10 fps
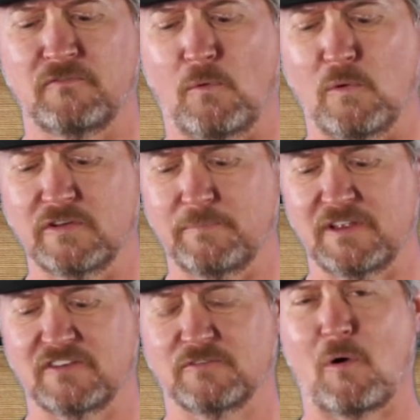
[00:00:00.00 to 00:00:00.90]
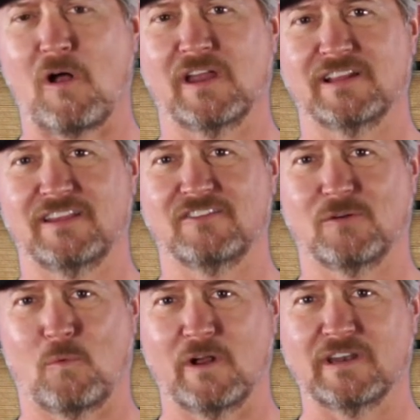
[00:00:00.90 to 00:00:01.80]
For something small like this, a
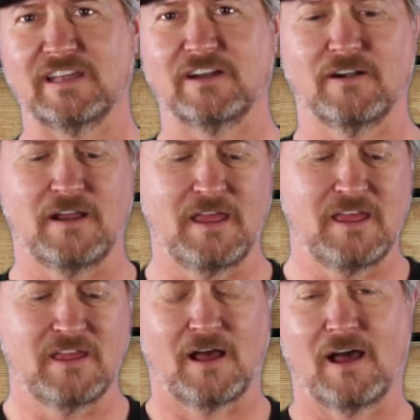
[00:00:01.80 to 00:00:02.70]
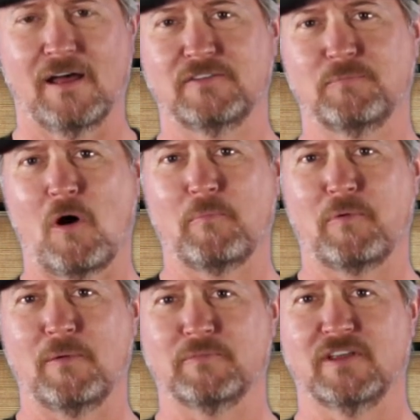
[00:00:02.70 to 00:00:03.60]
one liter, uh, small
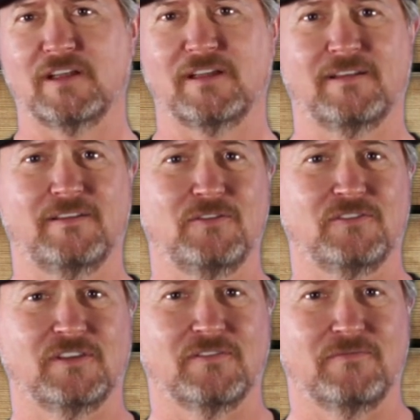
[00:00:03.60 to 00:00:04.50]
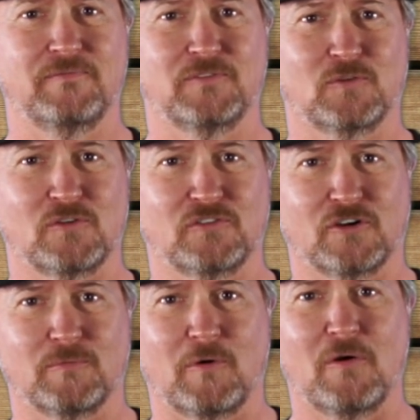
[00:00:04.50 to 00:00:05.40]
pumps like using the source
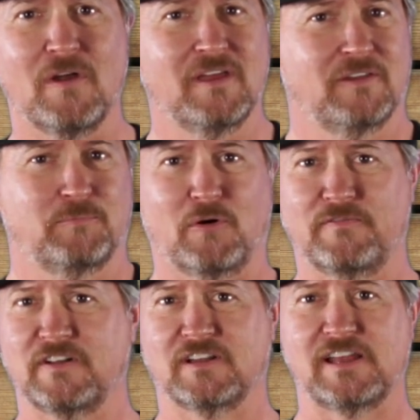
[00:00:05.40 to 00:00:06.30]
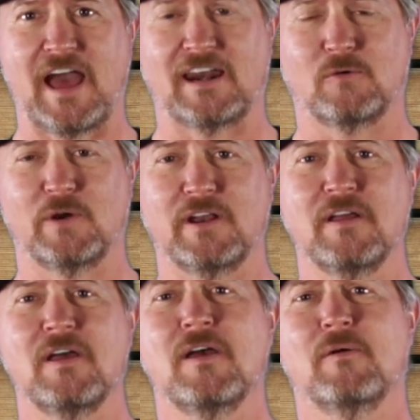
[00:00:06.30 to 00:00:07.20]
turbo, it's perfectly
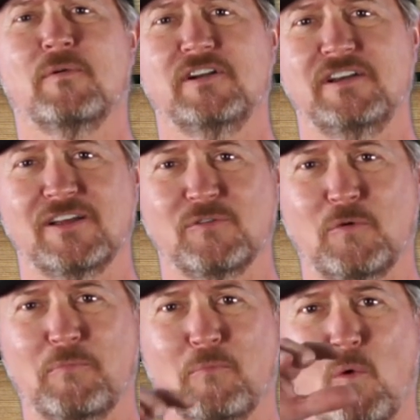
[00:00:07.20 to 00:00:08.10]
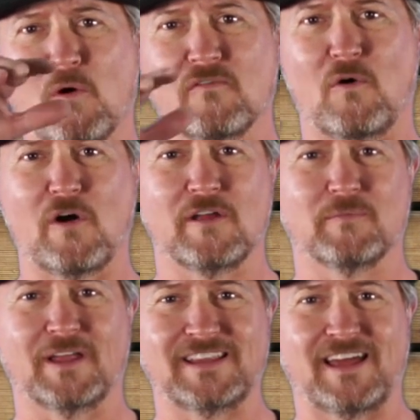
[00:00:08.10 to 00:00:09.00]
adequate. When you're dealing with more
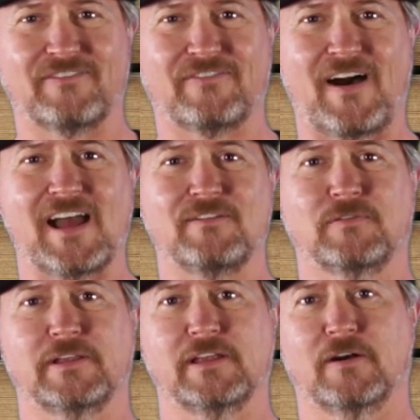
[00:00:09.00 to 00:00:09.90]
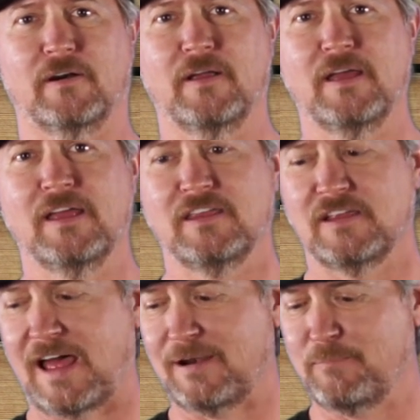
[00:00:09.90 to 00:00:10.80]
volume like that 5 liter, you
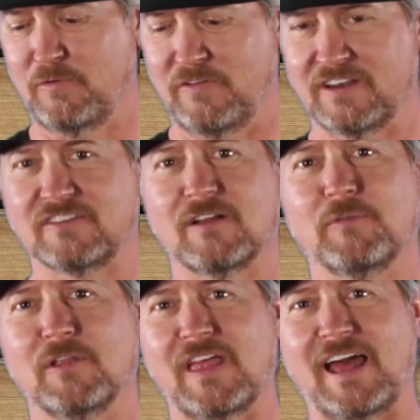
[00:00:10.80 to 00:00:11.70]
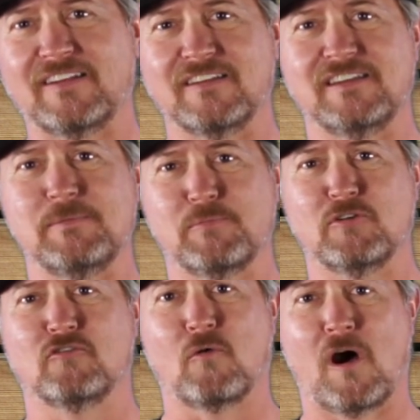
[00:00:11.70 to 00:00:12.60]
got to move into something that has a deeper
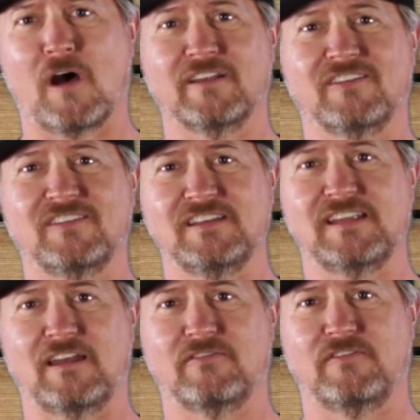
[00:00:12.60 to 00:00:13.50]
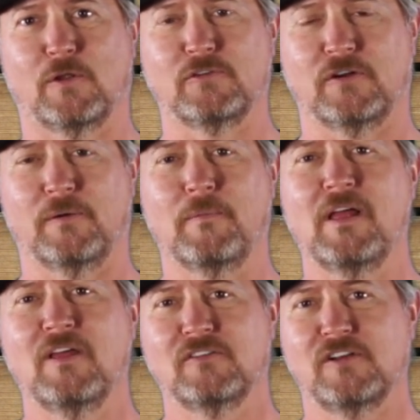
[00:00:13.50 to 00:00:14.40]
draw to seat that filter.
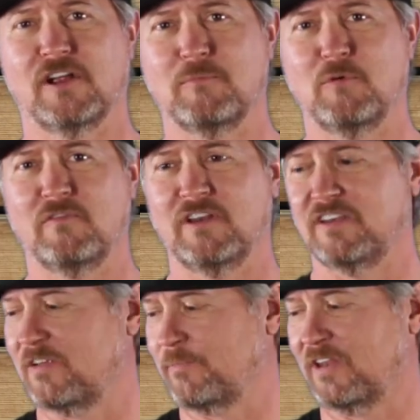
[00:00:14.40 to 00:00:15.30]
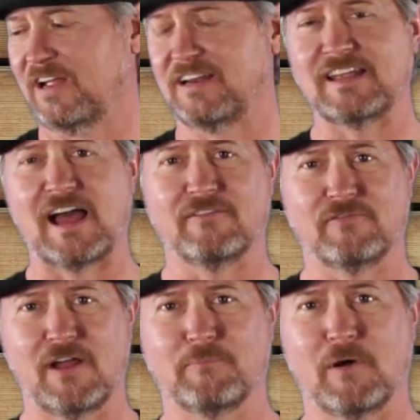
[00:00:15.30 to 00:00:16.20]
So you're going to move into something like a
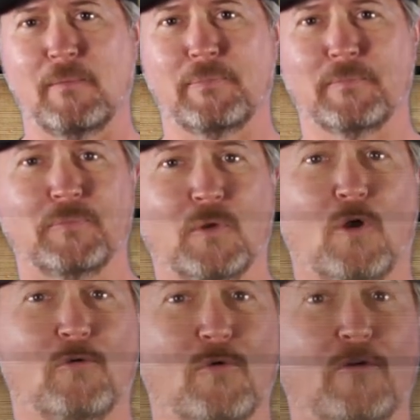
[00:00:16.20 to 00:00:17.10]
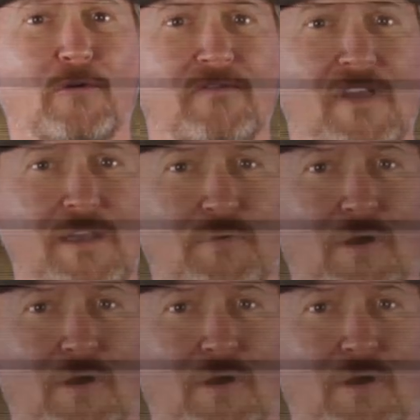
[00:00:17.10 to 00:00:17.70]
diaphragm pump or a rotary vane